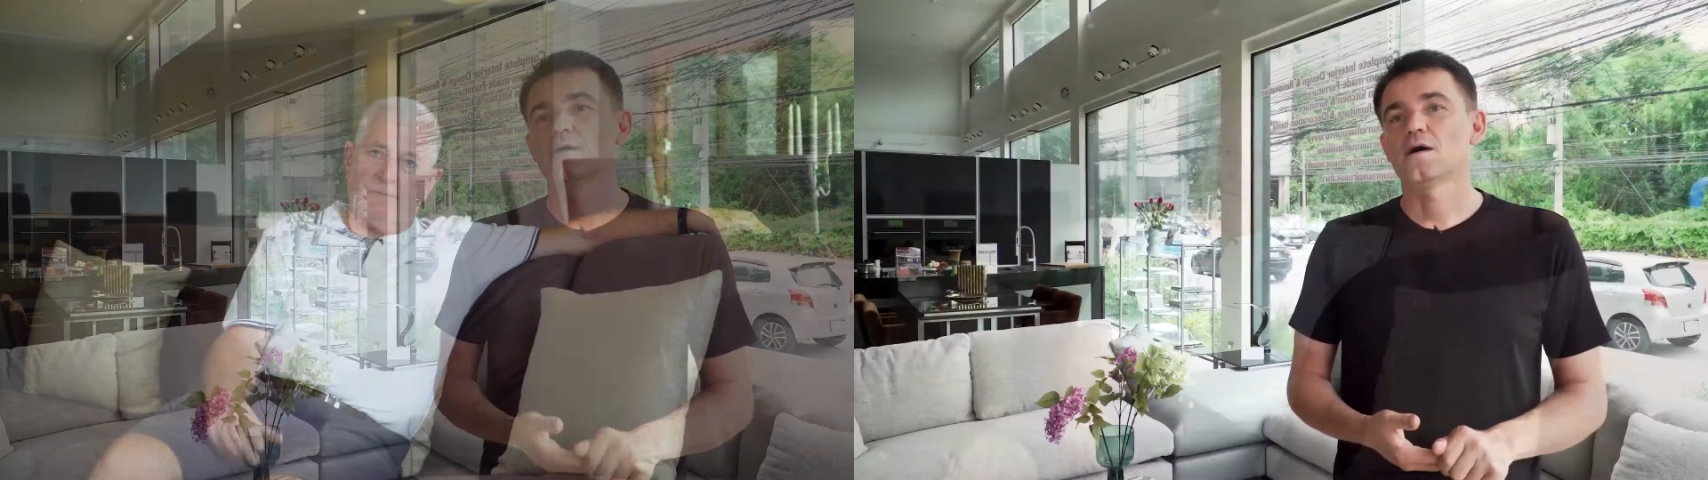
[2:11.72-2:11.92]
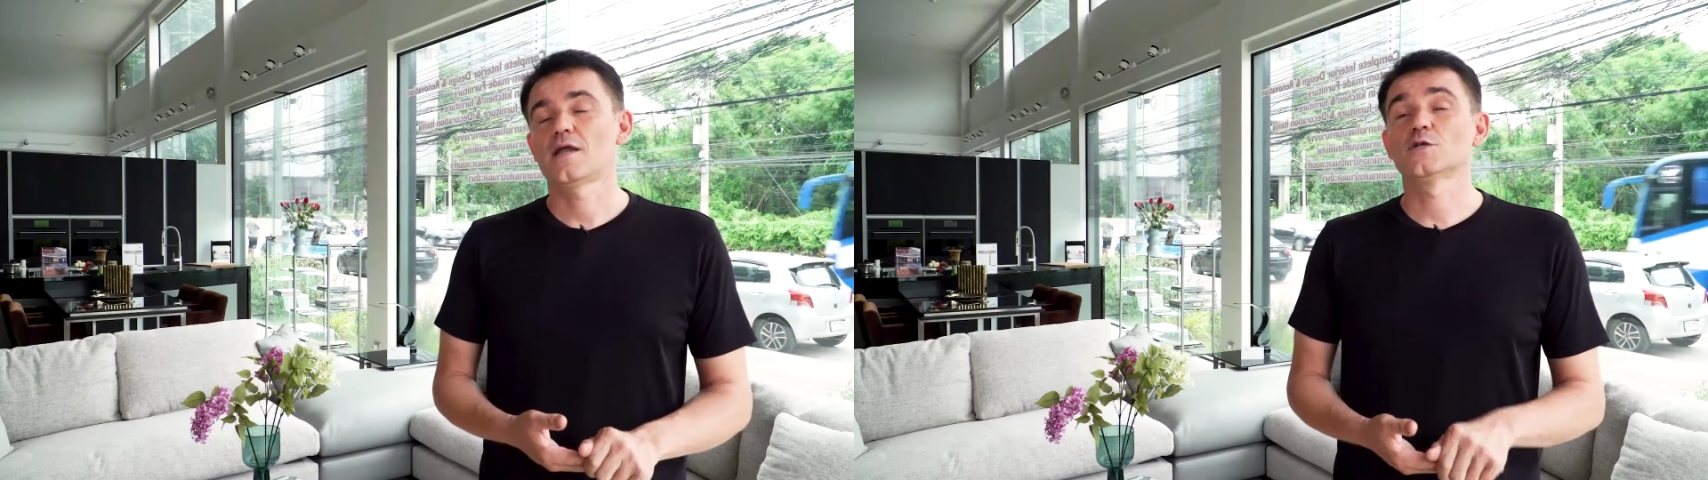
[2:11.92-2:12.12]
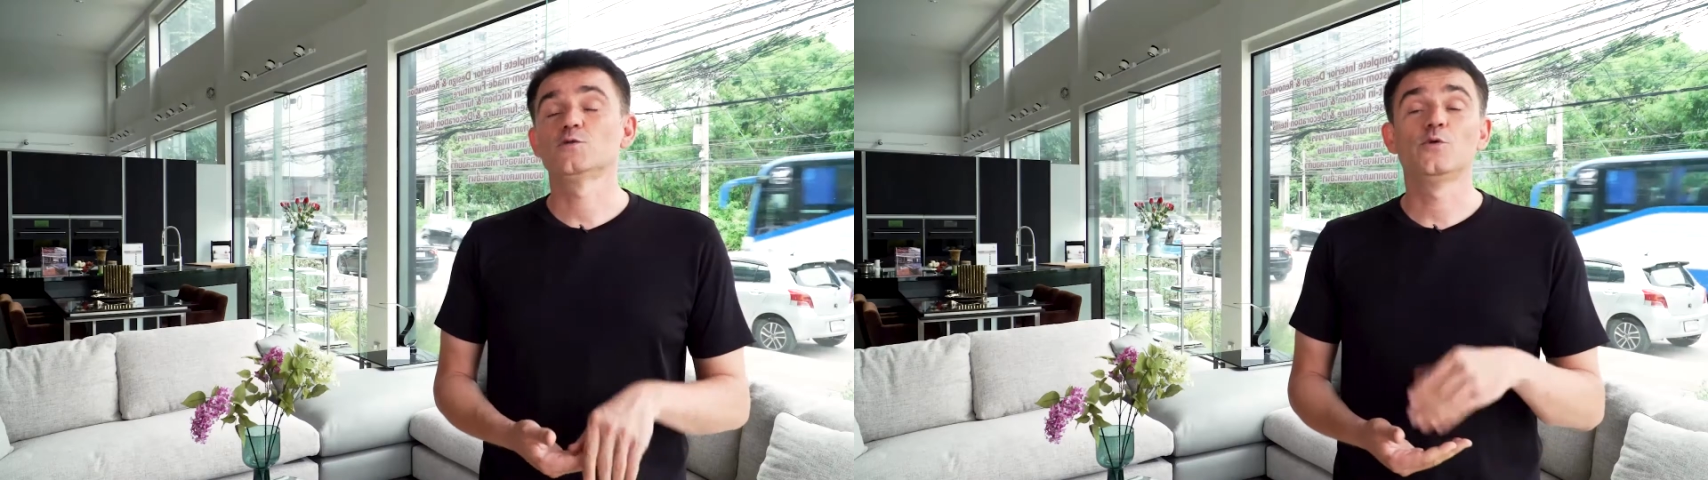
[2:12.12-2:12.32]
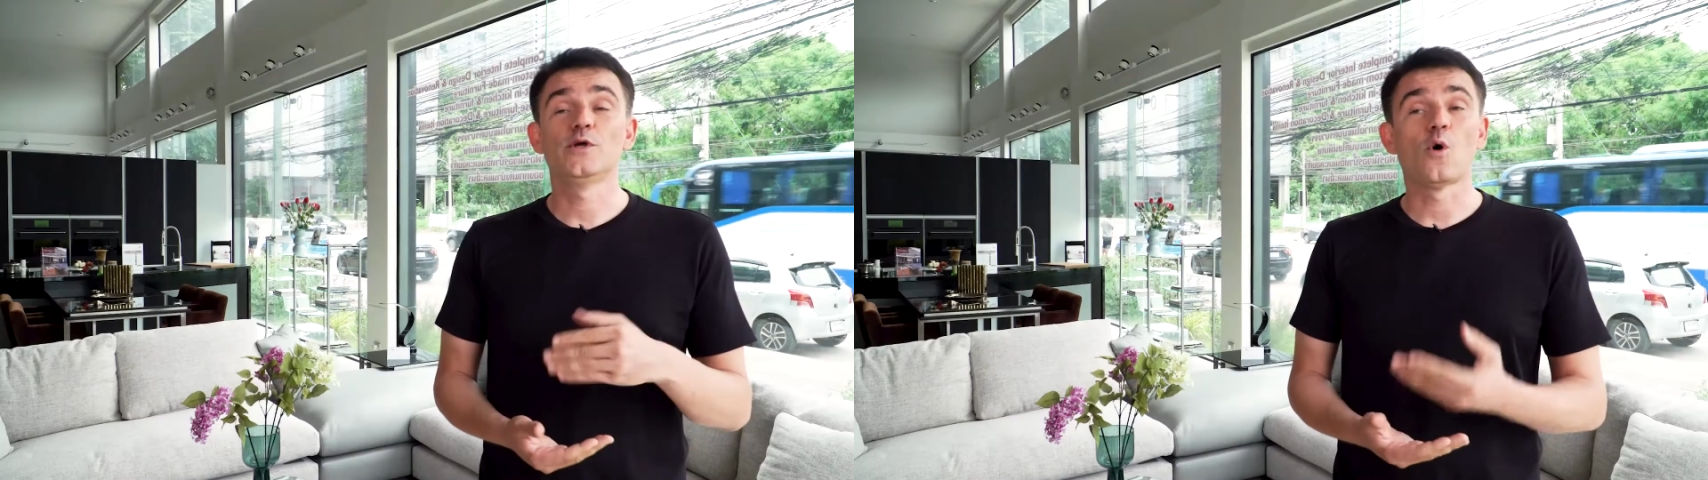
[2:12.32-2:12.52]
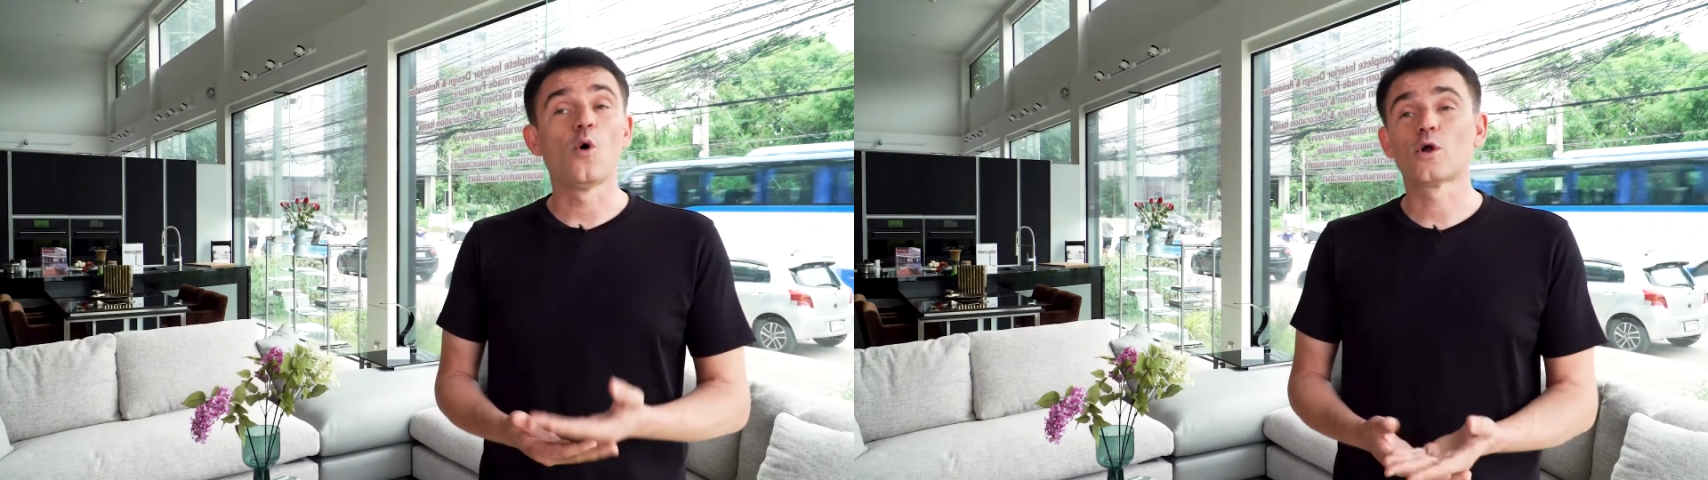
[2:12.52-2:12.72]
And as we do
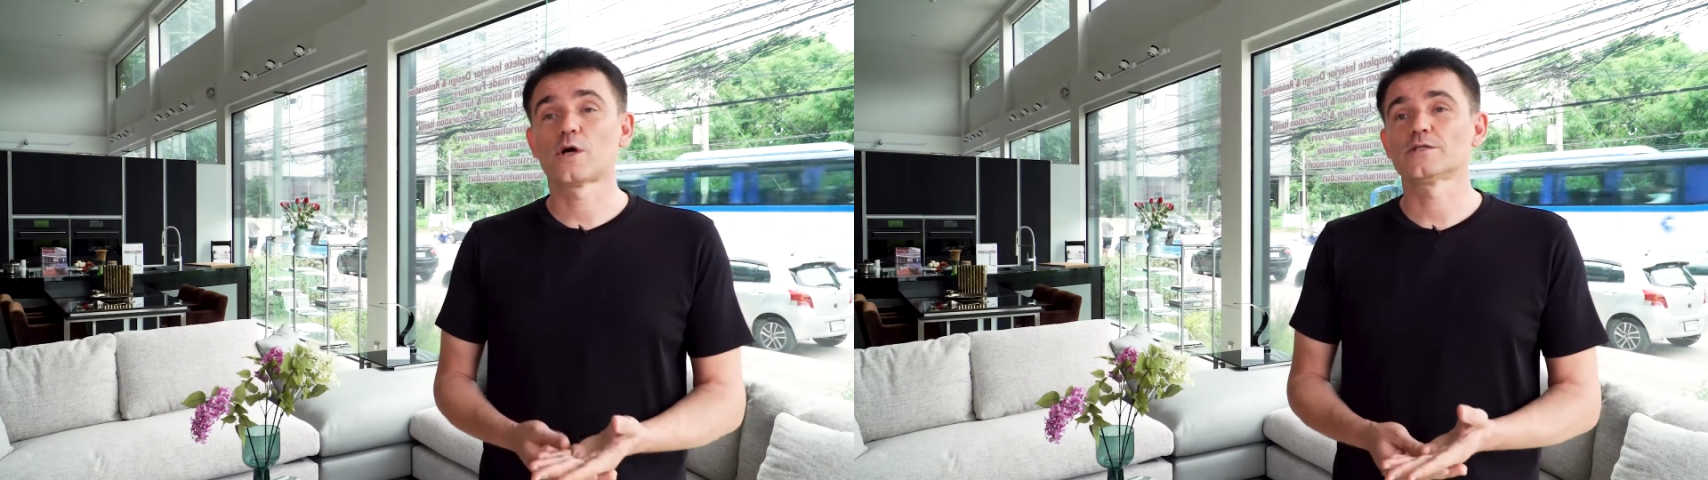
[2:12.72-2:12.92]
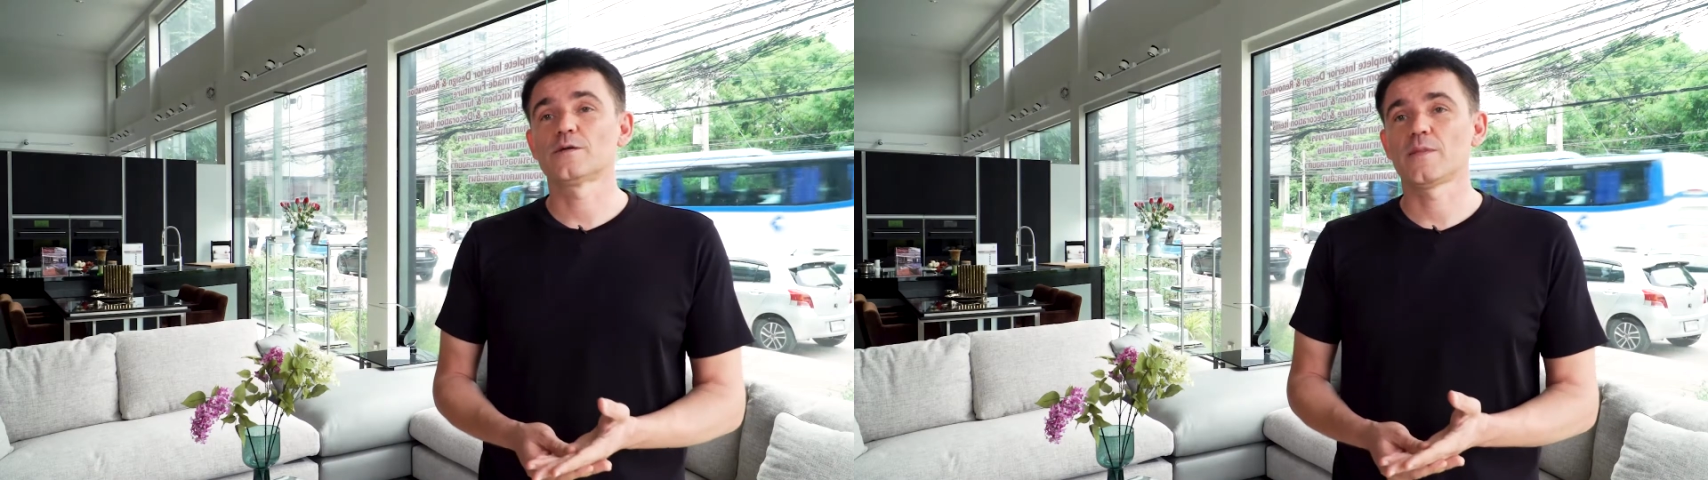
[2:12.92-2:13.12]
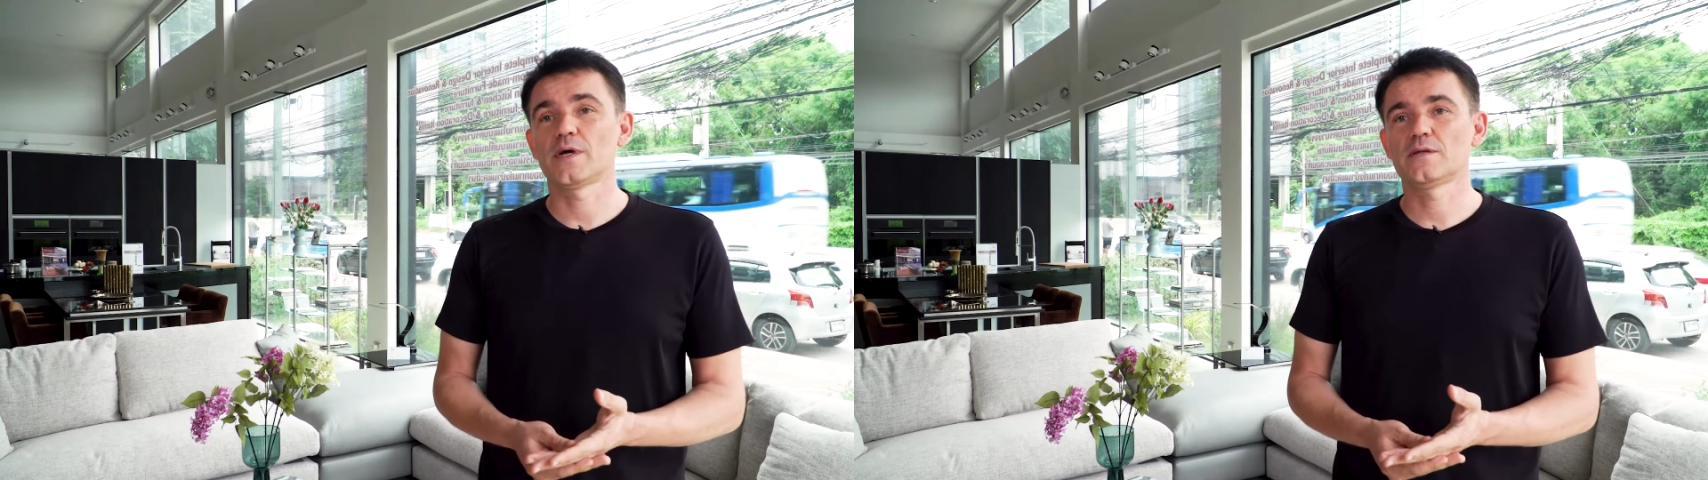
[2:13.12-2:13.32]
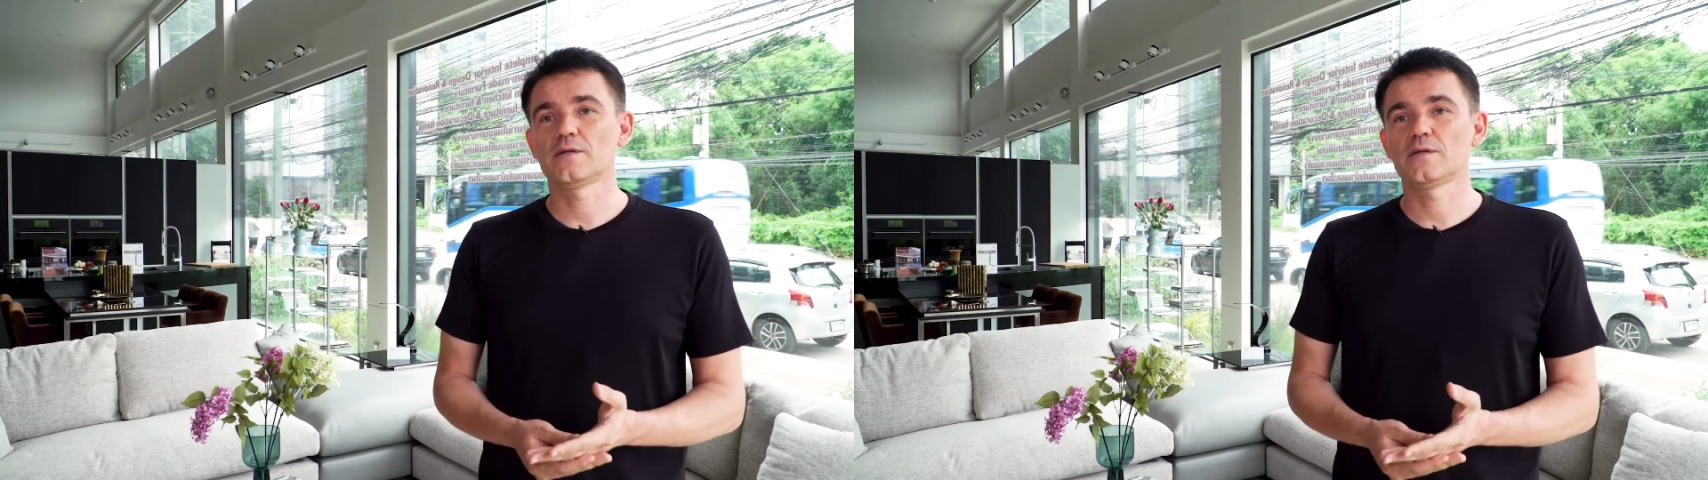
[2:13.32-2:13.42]
it all custom made,